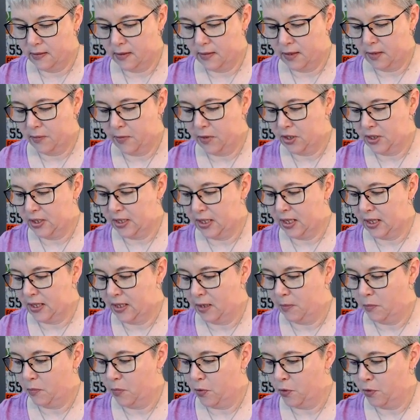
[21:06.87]
Let me just get
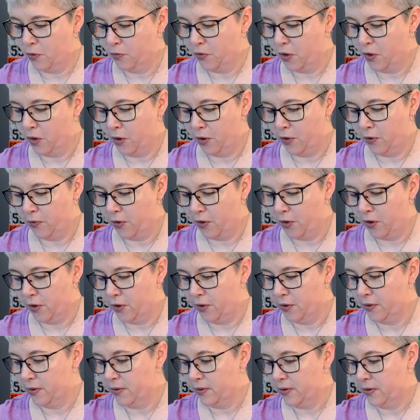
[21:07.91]
them moved over
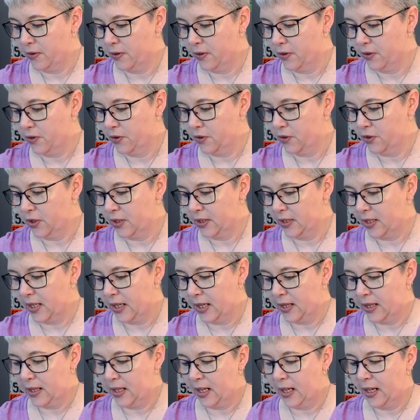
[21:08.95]
just
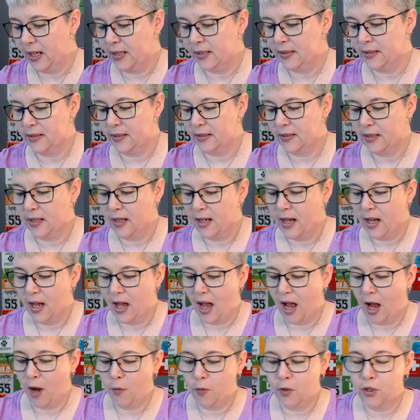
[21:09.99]
like this.
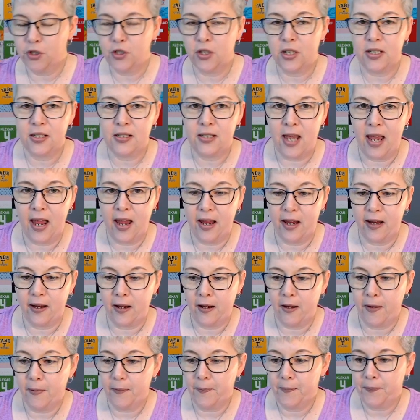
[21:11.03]
I want you to take
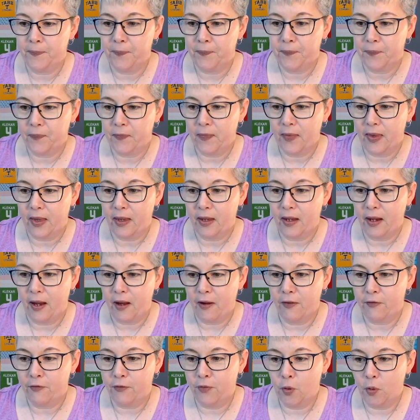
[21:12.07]

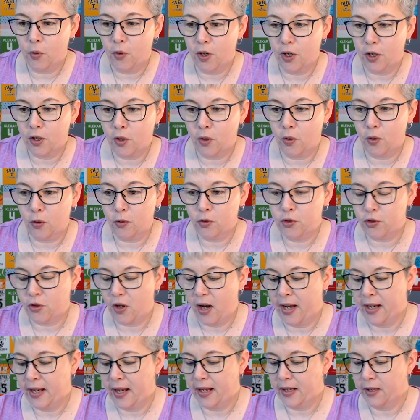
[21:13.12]
four gold
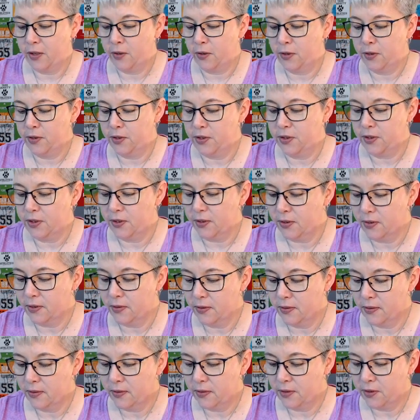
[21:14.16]
triangles.
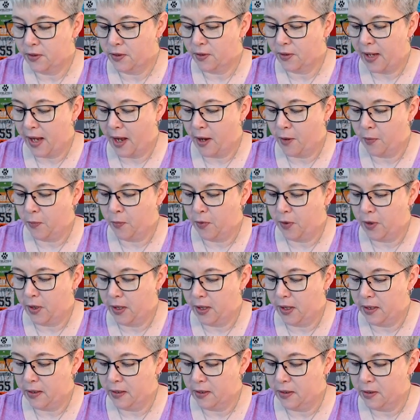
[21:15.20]
So count
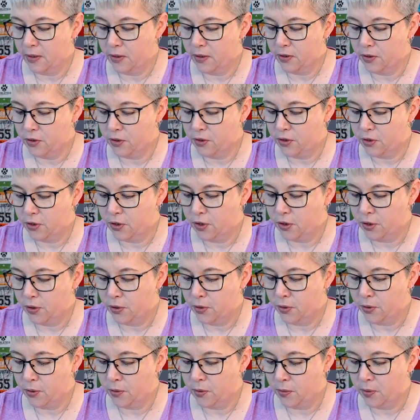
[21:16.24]
one,
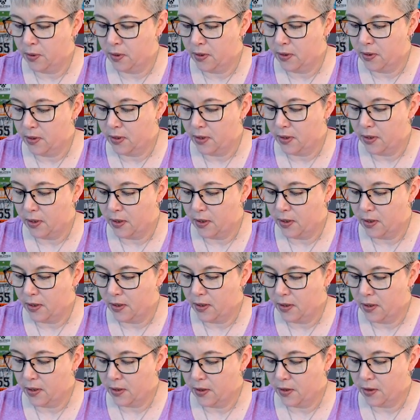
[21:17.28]
two,
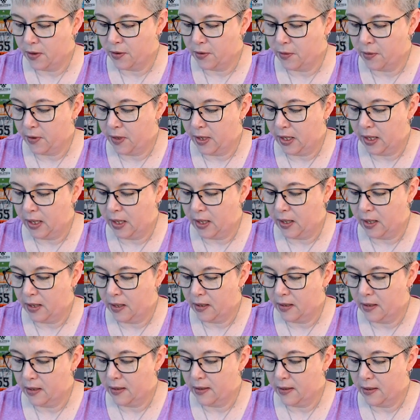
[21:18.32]
three,
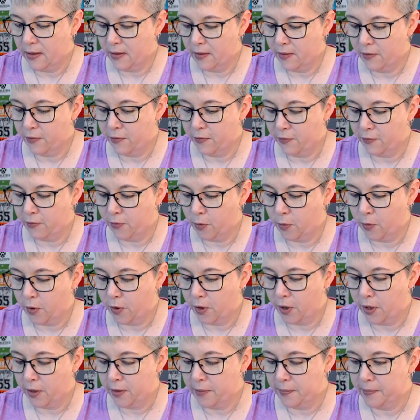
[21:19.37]

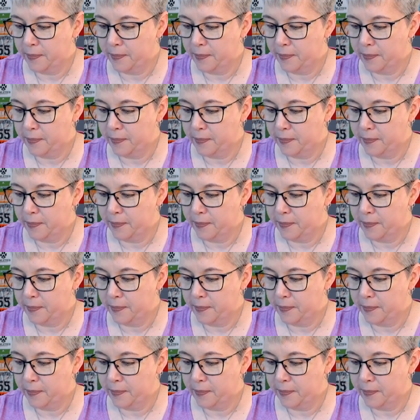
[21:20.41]
four.